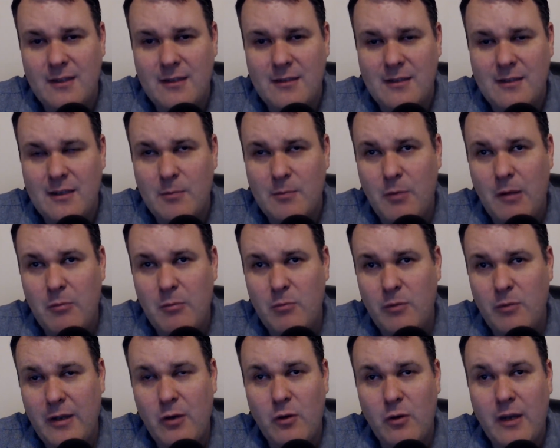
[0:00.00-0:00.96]
is
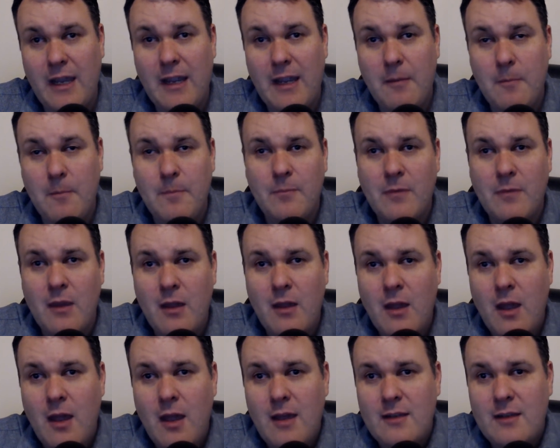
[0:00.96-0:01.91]
probably okay.
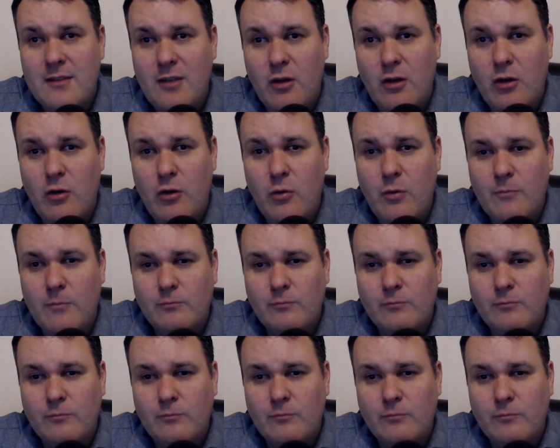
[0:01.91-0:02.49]
So